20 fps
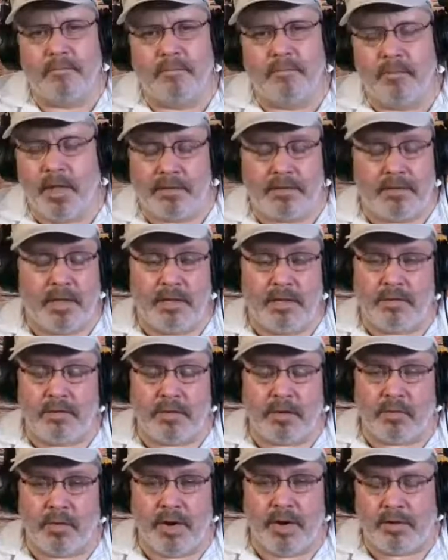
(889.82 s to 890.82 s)
That's
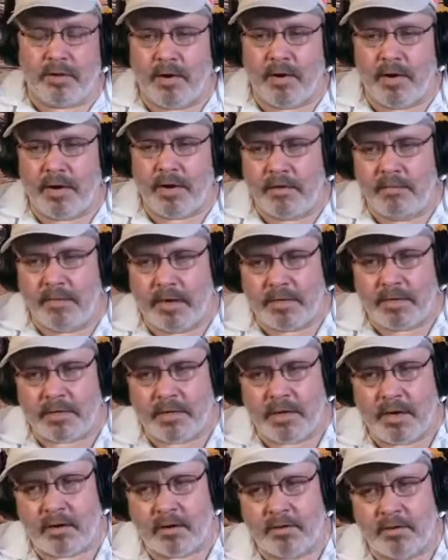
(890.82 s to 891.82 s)
great
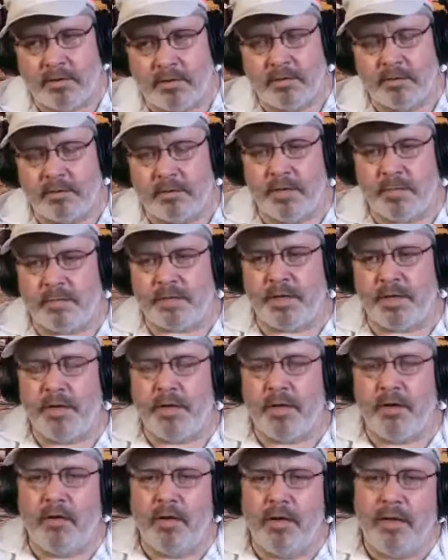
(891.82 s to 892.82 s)
advice there. Good tips to
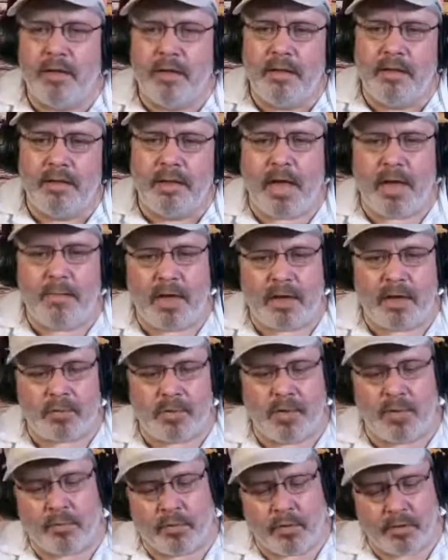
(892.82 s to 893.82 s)
know. Now, how about
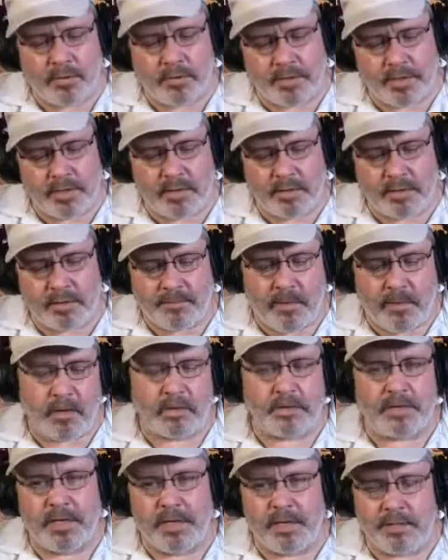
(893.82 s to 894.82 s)
as we approach the
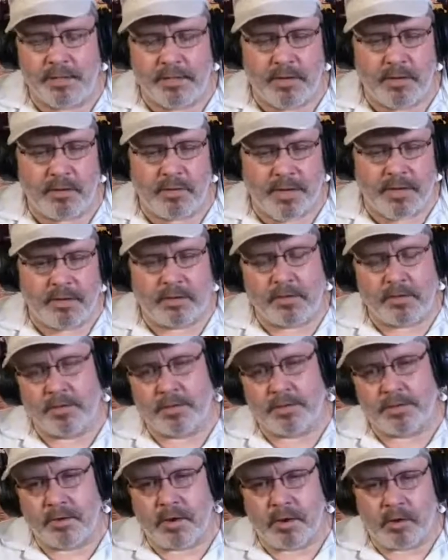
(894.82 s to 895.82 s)
fall season? You know, things are
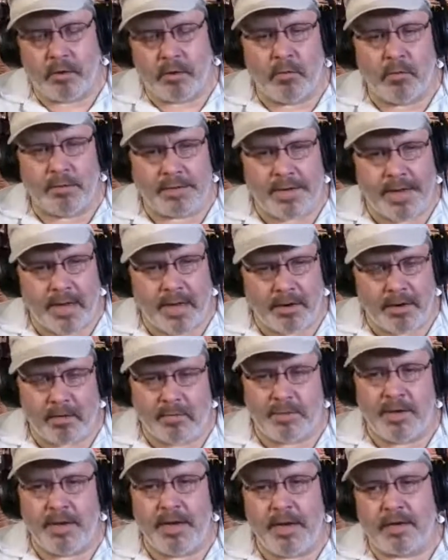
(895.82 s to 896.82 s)
going to start cooling down
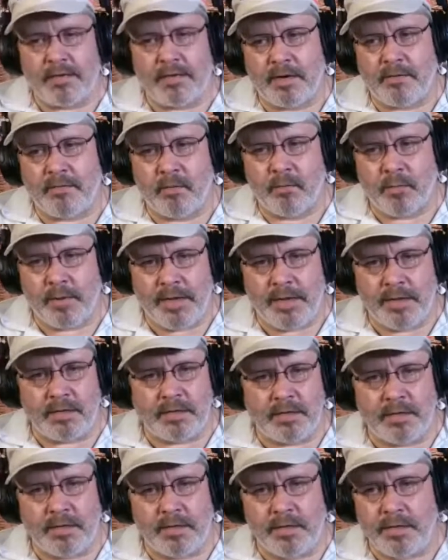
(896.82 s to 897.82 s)
over the next several
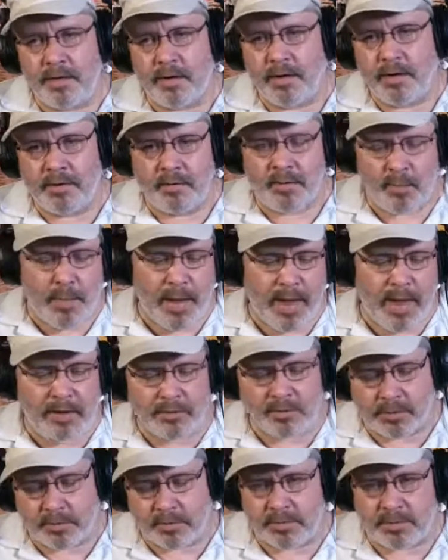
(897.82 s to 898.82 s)
weeks, and I know the
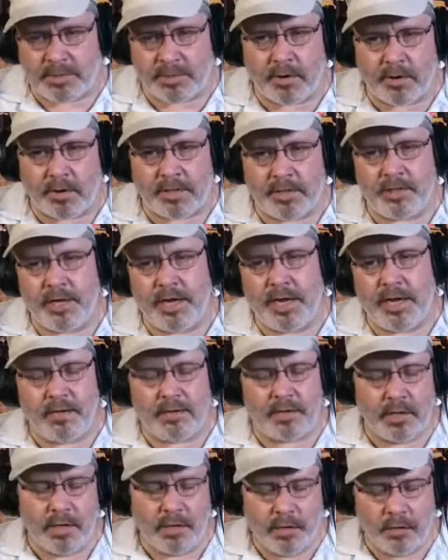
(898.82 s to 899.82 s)
patterns are going to start to
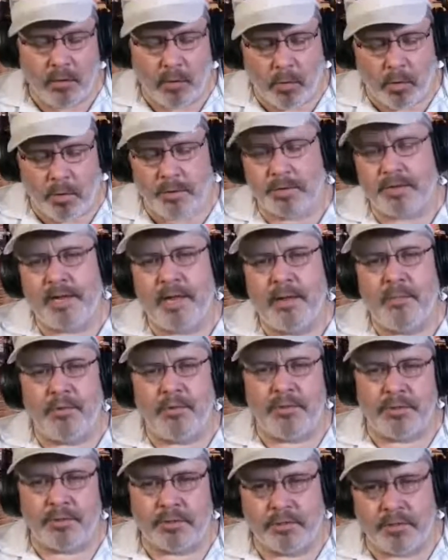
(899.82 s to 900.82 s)
change. Water
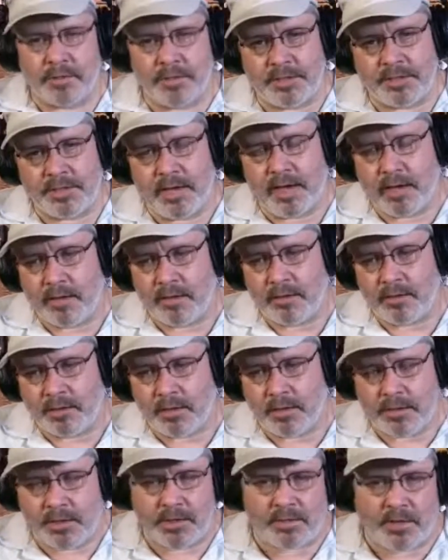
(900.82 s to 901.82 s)
temperatures are going to
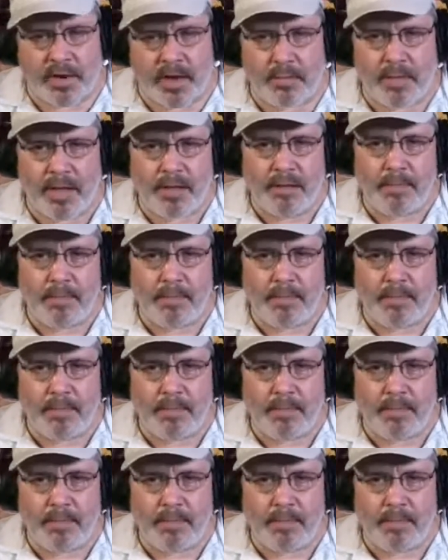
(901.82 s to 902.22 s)
start to drop.